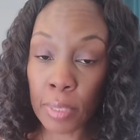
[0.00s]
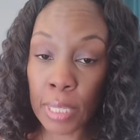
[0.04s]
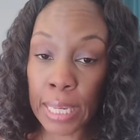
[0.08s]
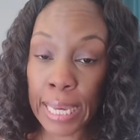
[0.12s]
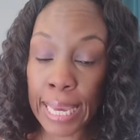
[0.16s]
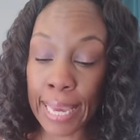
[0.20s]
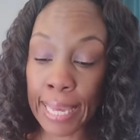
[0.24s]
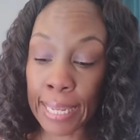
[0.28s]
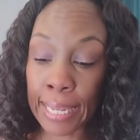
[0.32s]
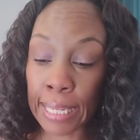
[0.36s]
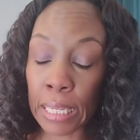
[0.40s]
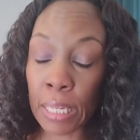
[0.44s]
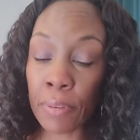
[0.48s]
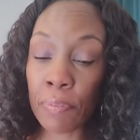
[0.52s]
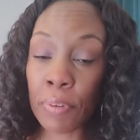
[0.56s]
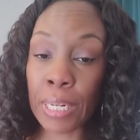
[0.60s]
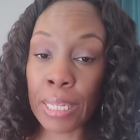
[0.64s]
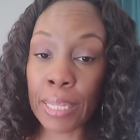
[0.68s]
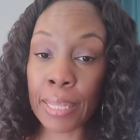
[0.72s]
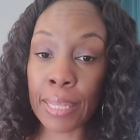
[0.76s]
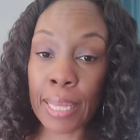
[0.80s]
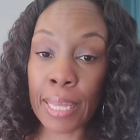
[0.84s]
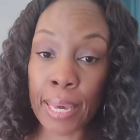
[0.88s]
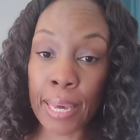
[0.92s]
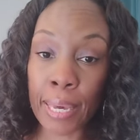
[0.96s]
And leave it
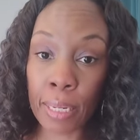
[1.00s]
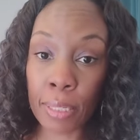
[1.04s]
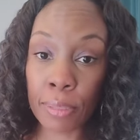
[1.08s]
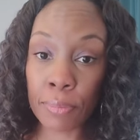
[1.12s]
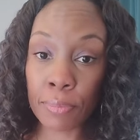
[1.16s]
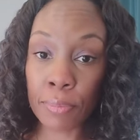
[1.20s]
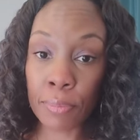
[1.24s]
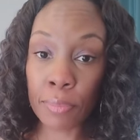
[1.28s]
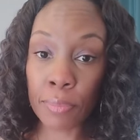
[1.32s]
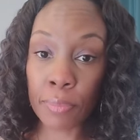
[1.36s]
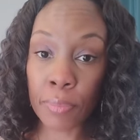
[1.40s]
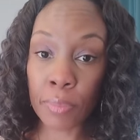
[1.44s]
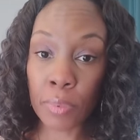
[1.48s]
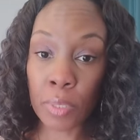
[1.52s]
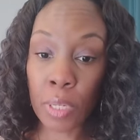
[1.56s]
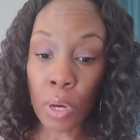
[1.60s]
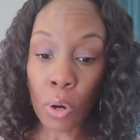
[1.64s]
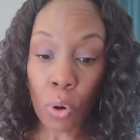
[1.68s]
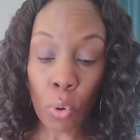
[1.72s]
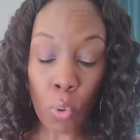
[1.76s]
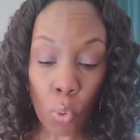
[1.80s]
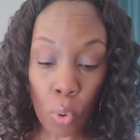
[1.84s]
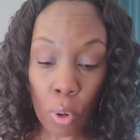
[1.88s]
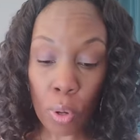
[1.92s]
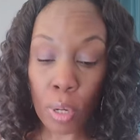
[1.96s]
at that.
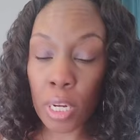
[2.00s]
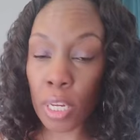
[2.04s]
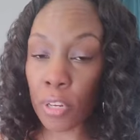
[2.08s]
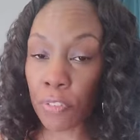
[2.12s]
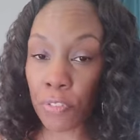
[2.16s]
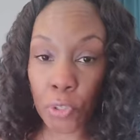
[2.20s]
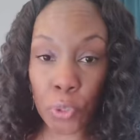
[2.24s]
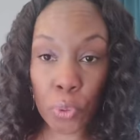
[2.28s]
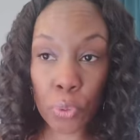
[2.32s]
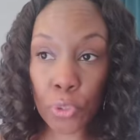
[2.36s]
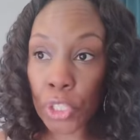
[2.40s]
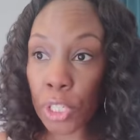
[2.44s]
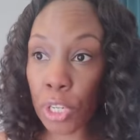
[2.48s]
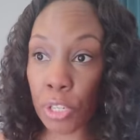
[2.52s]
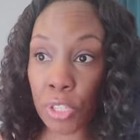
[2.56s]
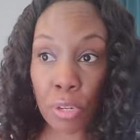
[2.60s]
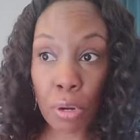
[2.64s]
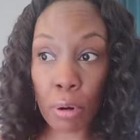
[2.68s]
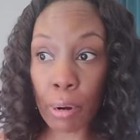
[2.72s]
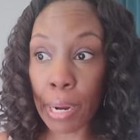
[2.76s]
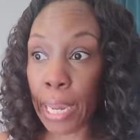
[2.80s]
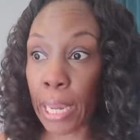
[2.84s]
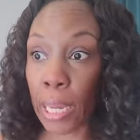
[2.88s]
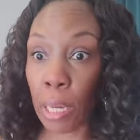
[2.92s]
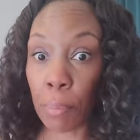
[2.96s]
Or if you just
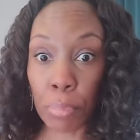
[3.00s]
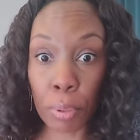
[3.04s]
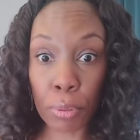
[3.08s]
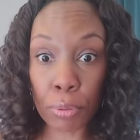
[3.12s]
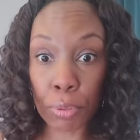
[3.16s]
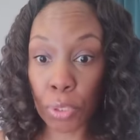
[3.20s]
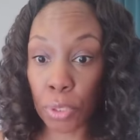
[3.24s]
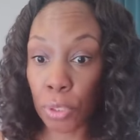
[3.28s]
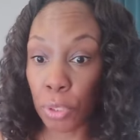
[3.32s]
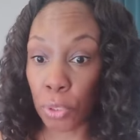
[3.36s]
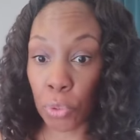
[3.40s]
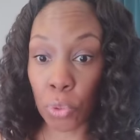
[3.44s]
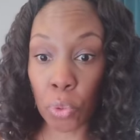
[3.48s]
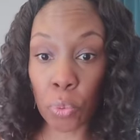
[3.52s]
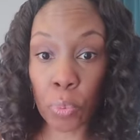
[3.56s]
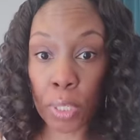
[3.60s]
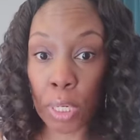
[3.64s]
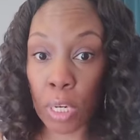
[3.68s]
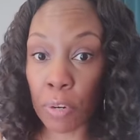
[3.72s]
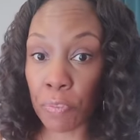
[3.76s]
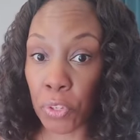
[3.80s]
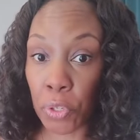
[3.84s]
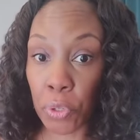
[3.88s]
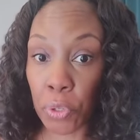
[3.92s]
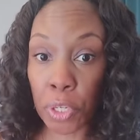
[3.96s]
are able to do
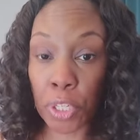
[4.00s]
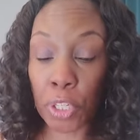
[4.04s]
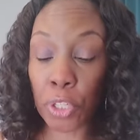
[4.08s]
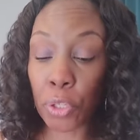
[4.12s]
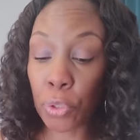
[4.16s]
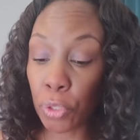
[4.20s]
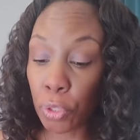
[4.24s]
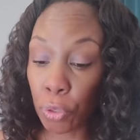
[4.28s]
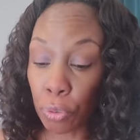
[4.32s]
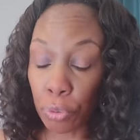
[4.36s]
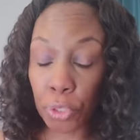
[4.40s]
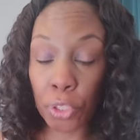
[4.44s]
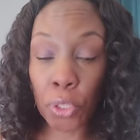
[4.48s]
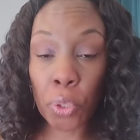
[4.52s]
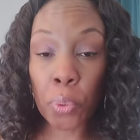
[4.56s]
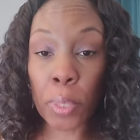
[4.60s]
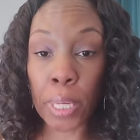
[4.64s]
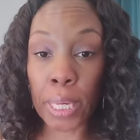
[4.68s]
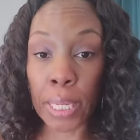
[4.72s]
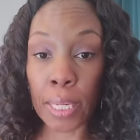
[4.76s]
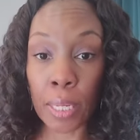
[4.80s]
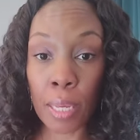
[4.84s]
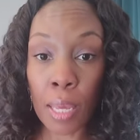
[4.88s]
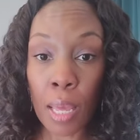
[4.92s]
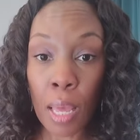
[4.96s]
whatever you can do, you'll do
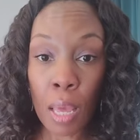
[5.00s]
it.